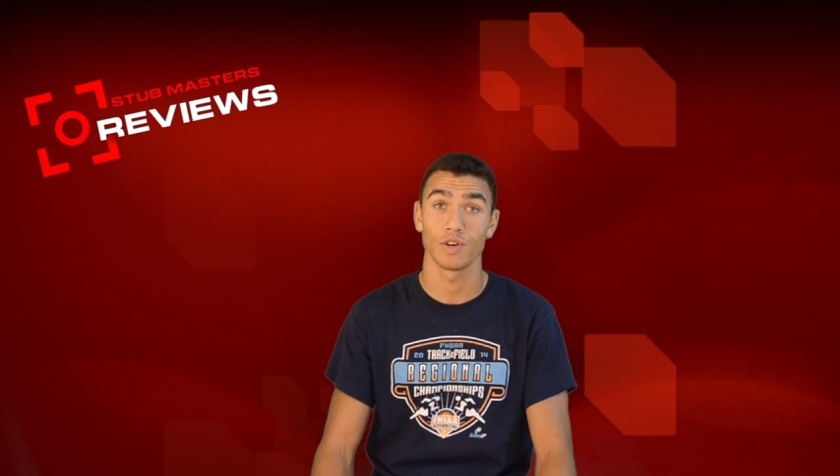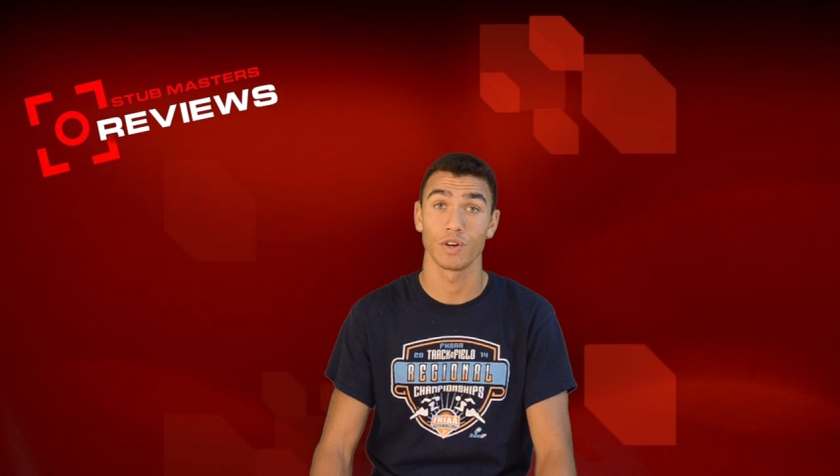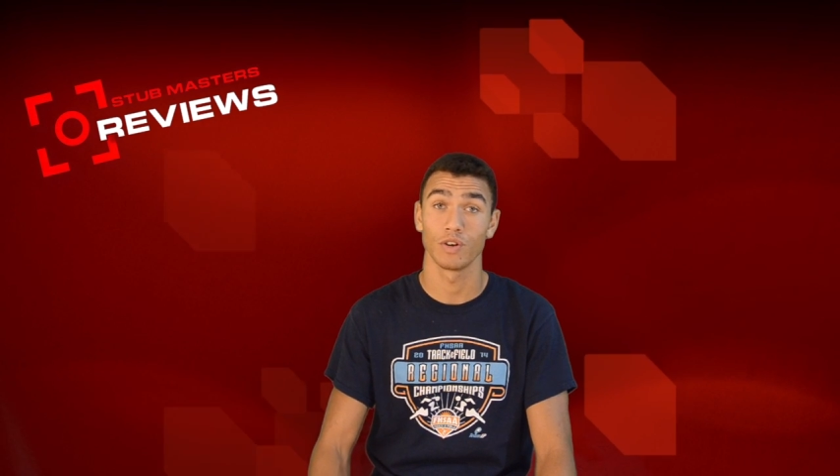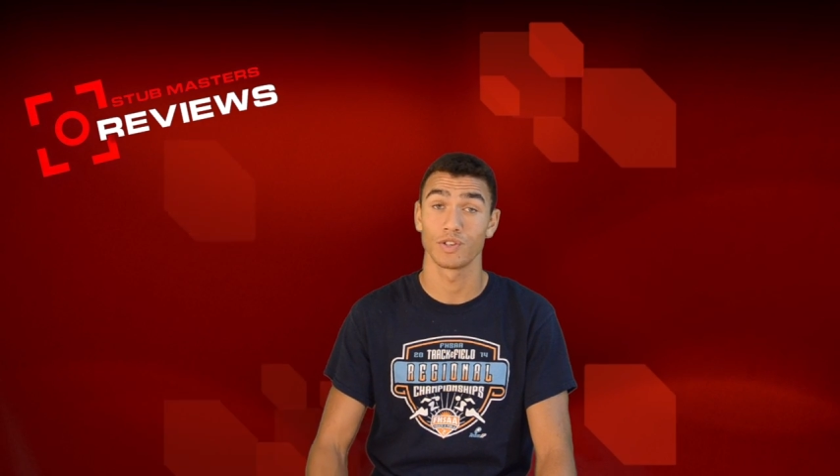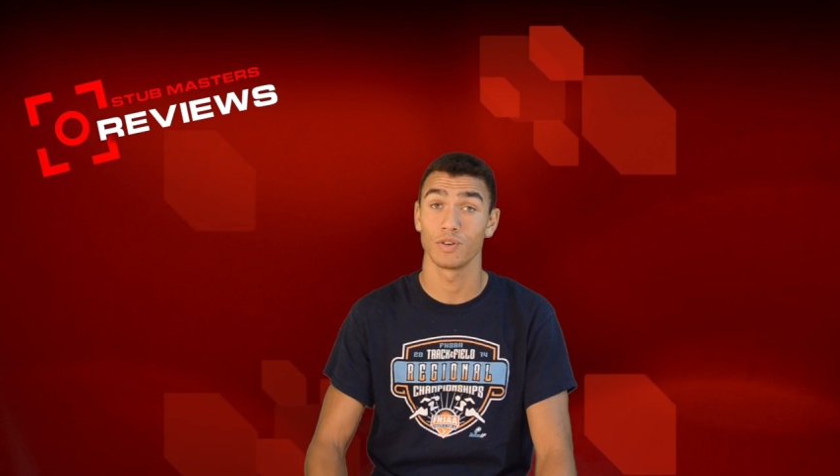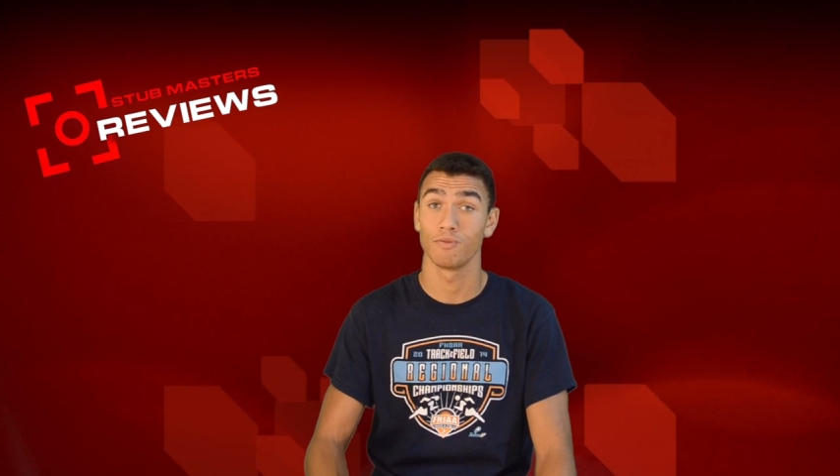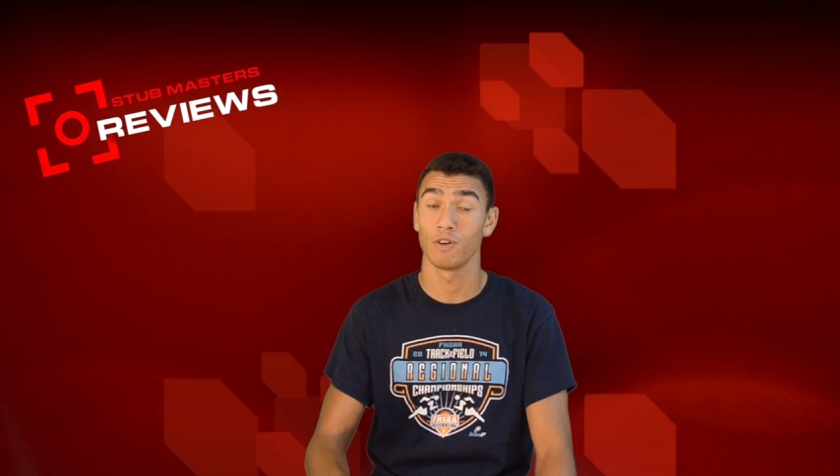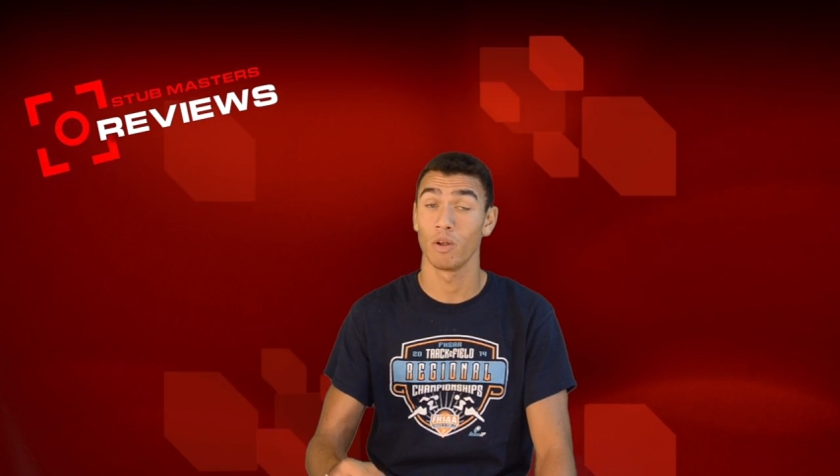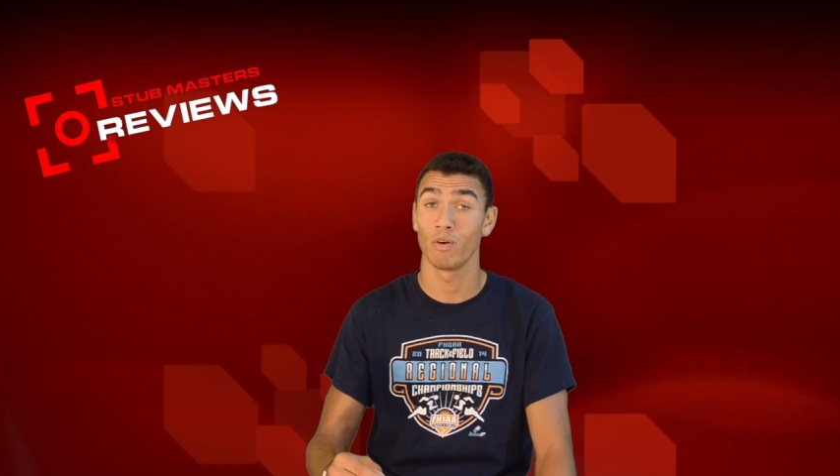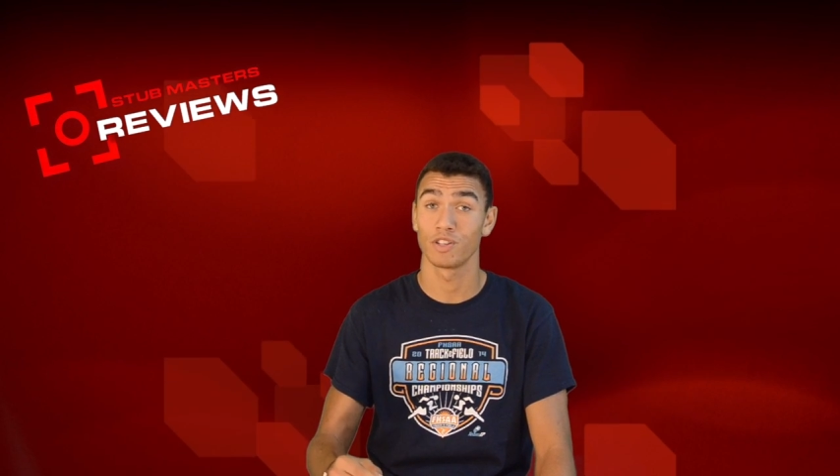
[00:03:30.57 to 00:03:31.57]
You can also
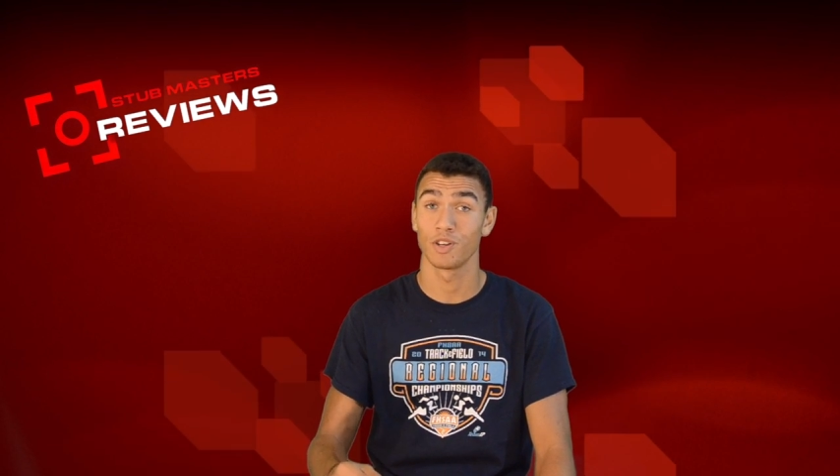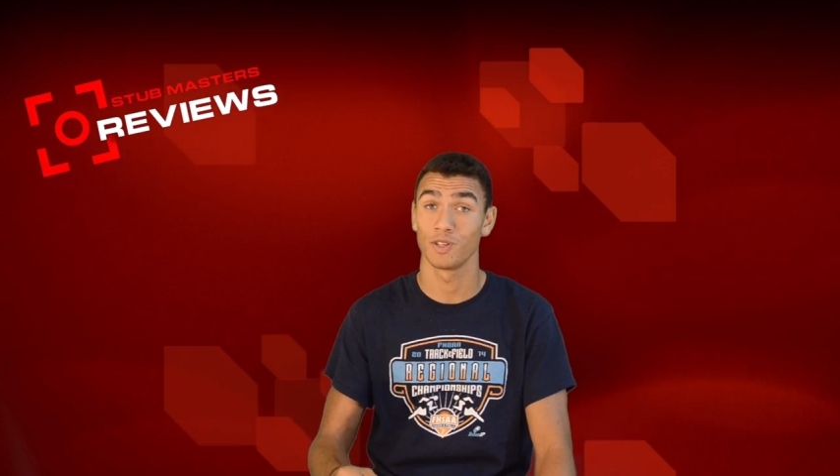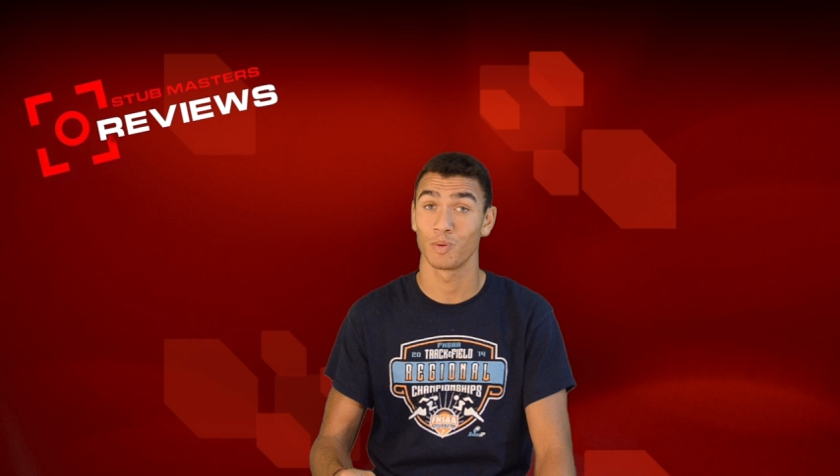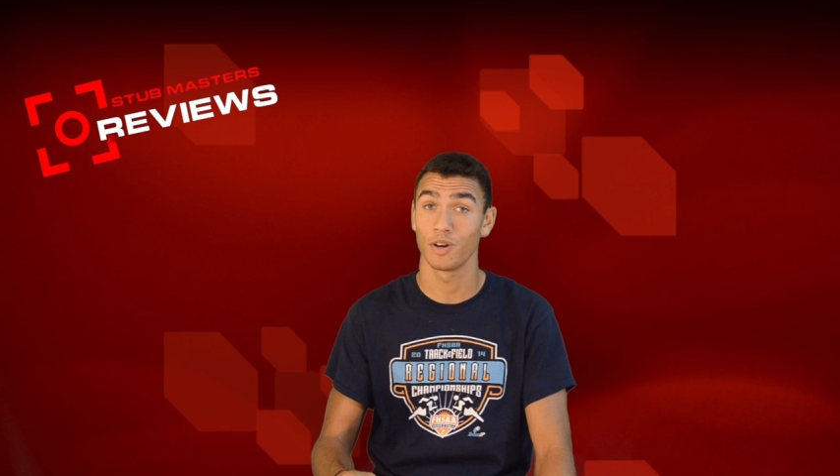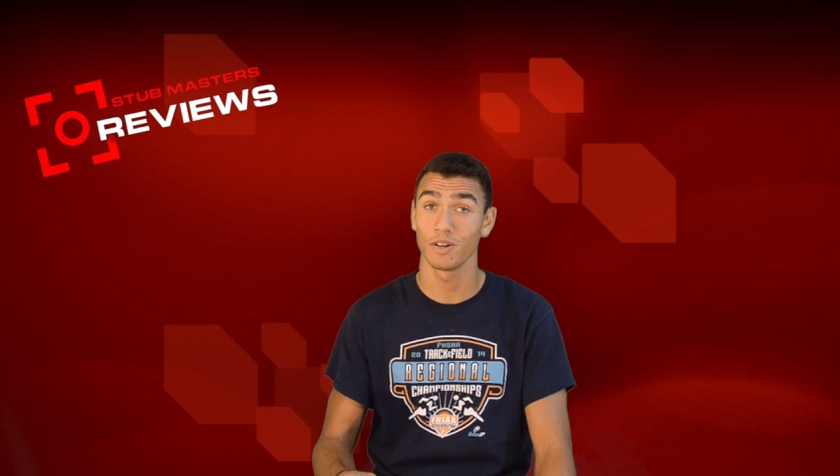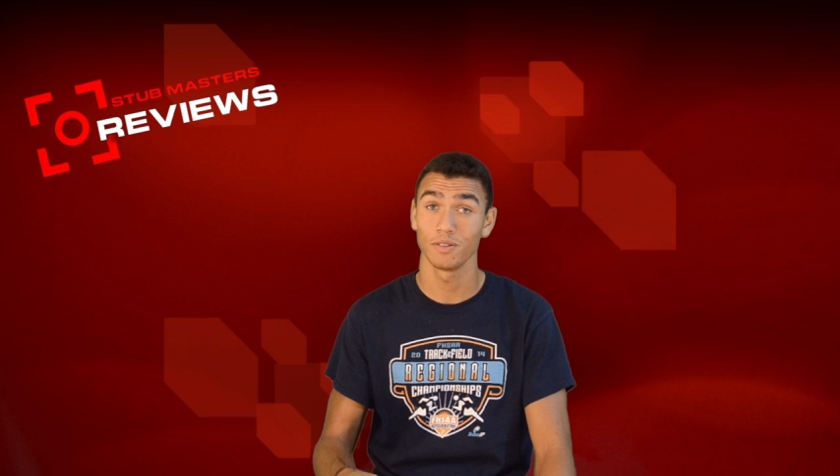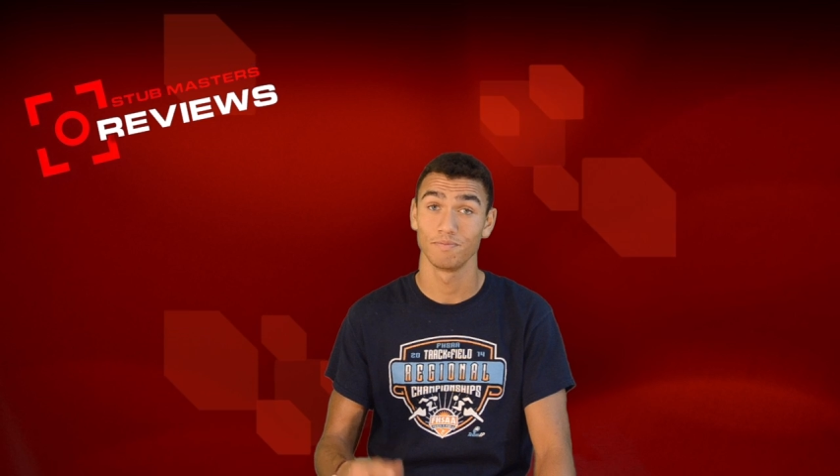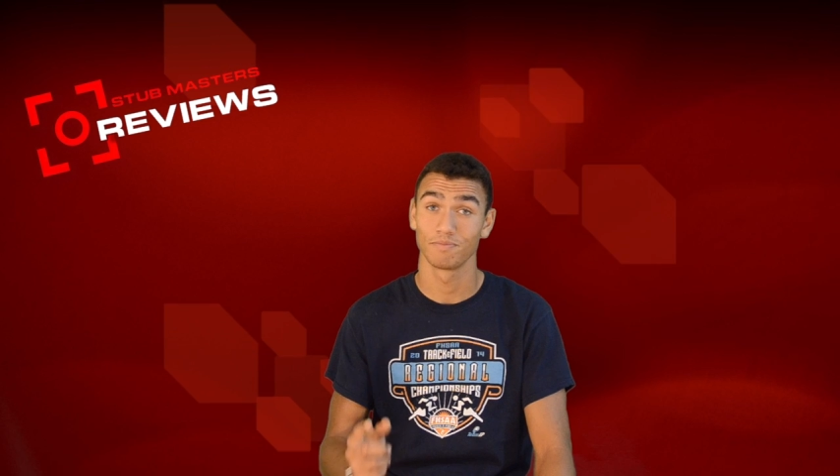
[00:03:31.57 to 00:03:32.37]
follow us on Twitter